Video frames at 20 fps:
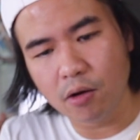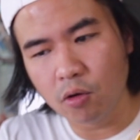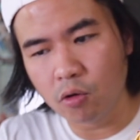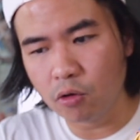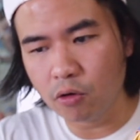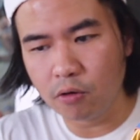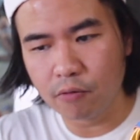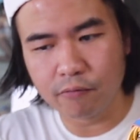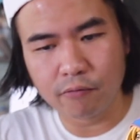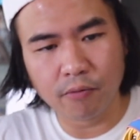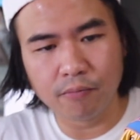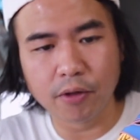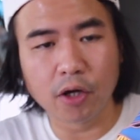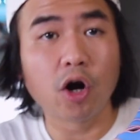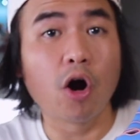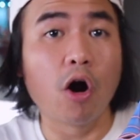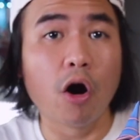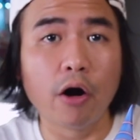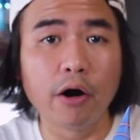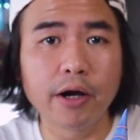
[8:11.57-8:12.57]
or from the
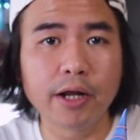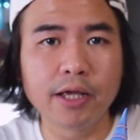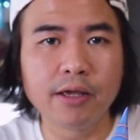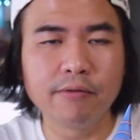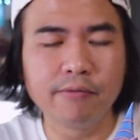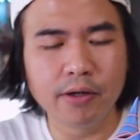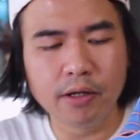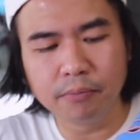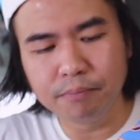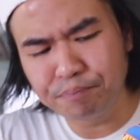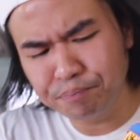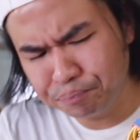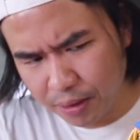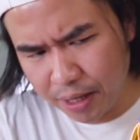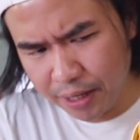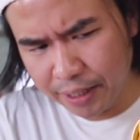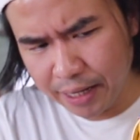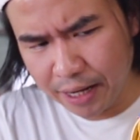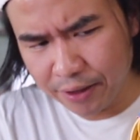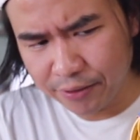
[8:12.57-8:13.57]
card even,
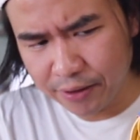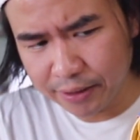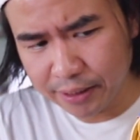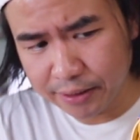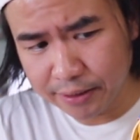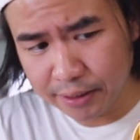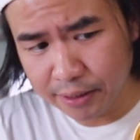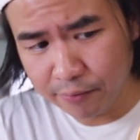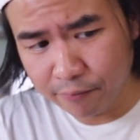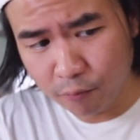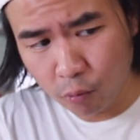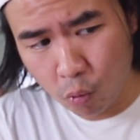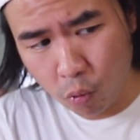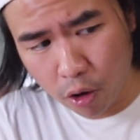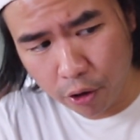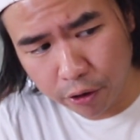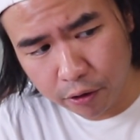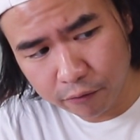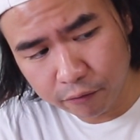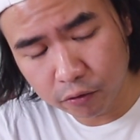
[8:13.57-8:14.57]
and I think they did a
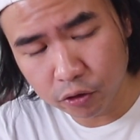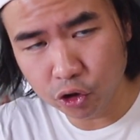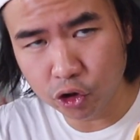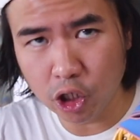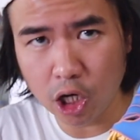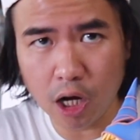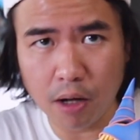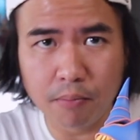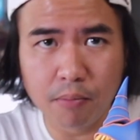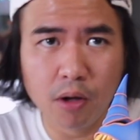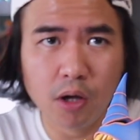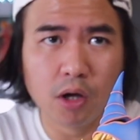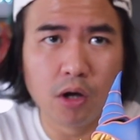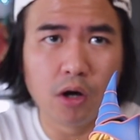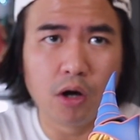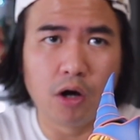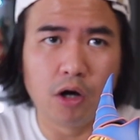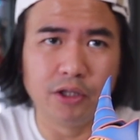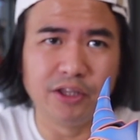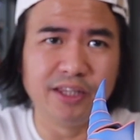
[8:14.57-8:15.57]
wonderful job
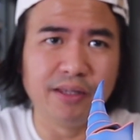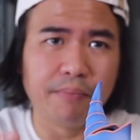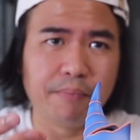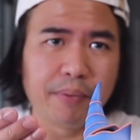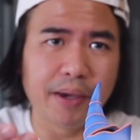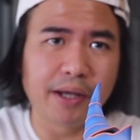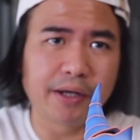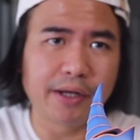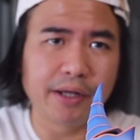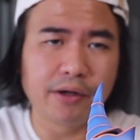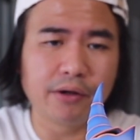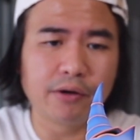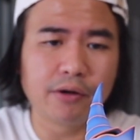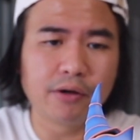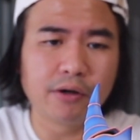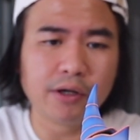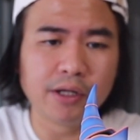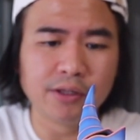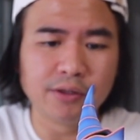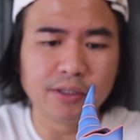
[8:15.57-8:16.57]
on depicting
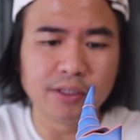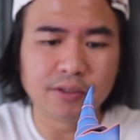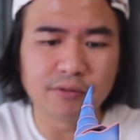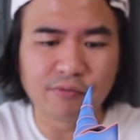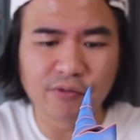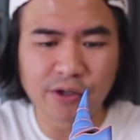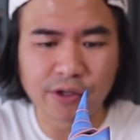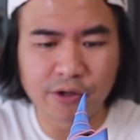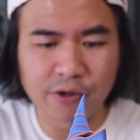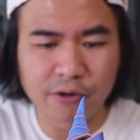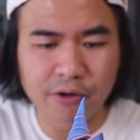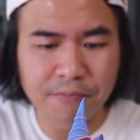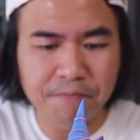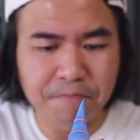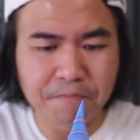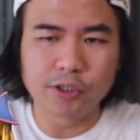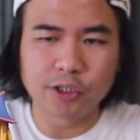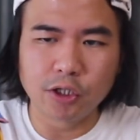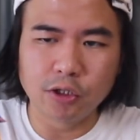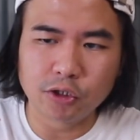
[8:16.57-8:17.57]
her in this figure.
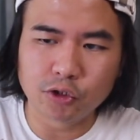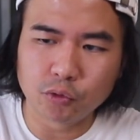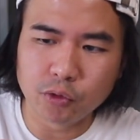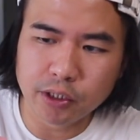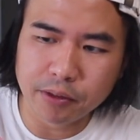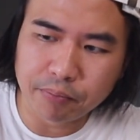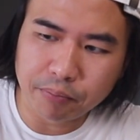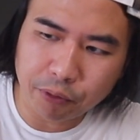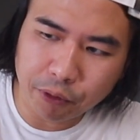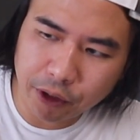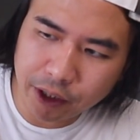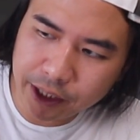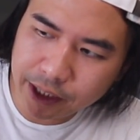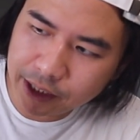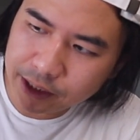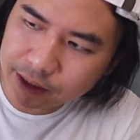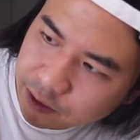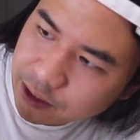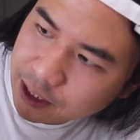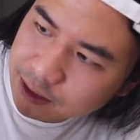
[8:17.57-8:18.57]
She looks really
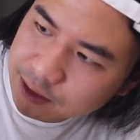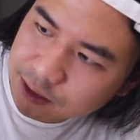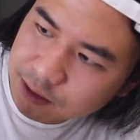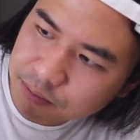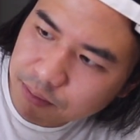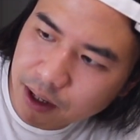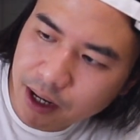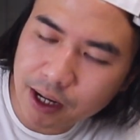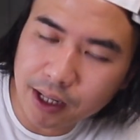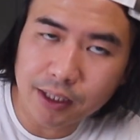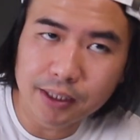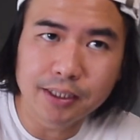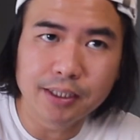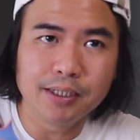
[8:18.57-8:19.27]
pretty. That smile